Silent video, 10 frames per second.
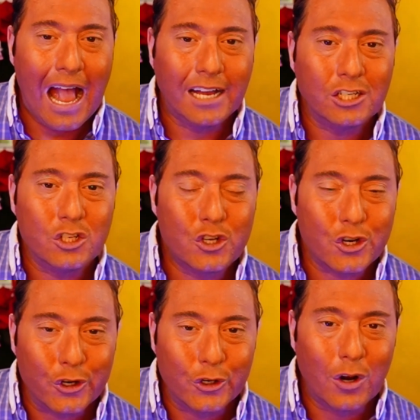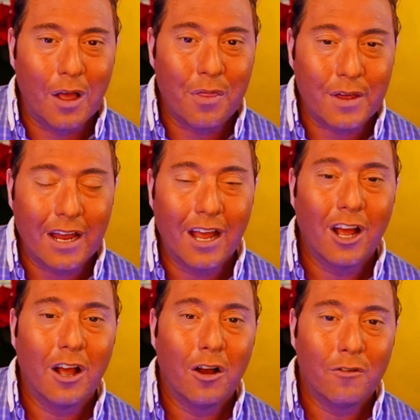And do the
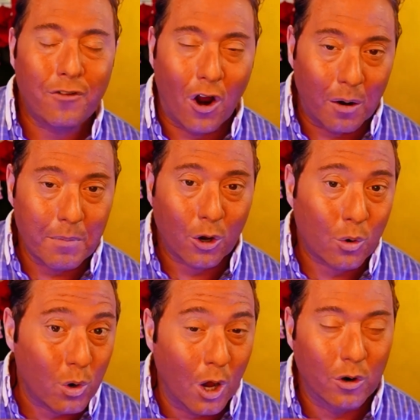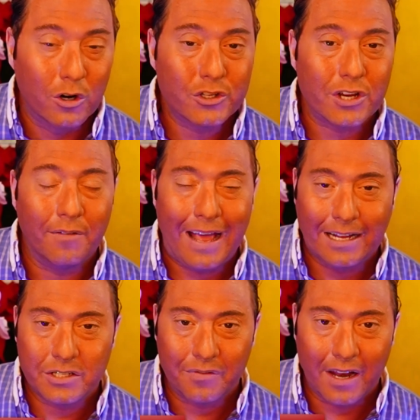farm growers of
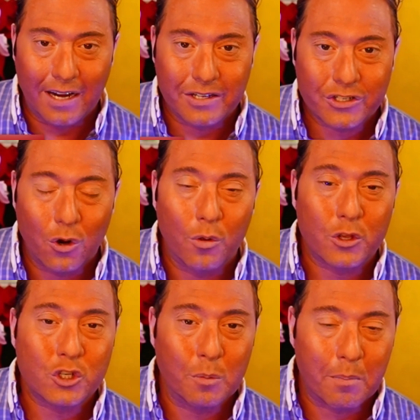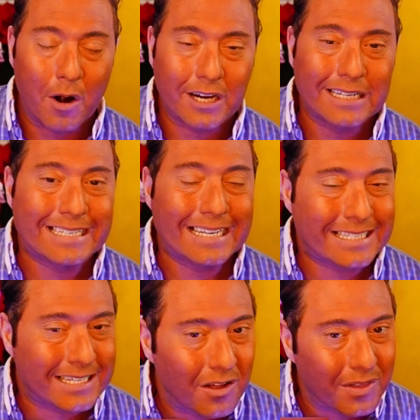heads of lettuce or the supermarkets
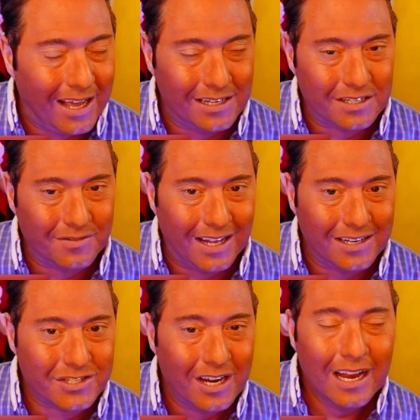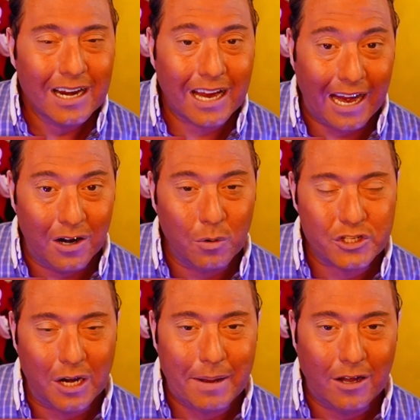that sell the heads of lettuce care
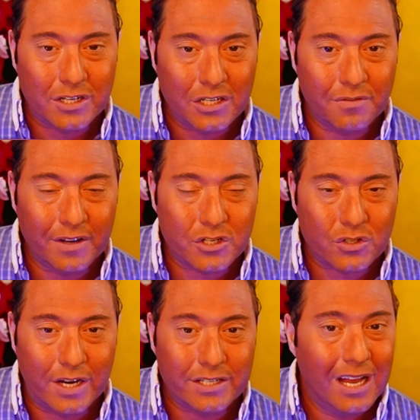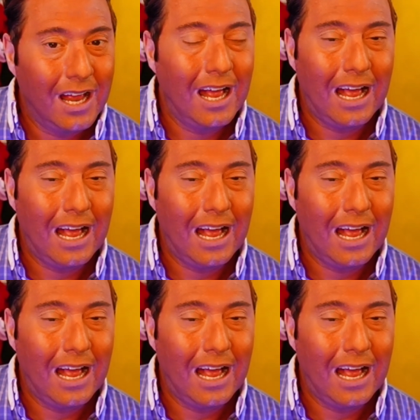what J-POW does with interest rates?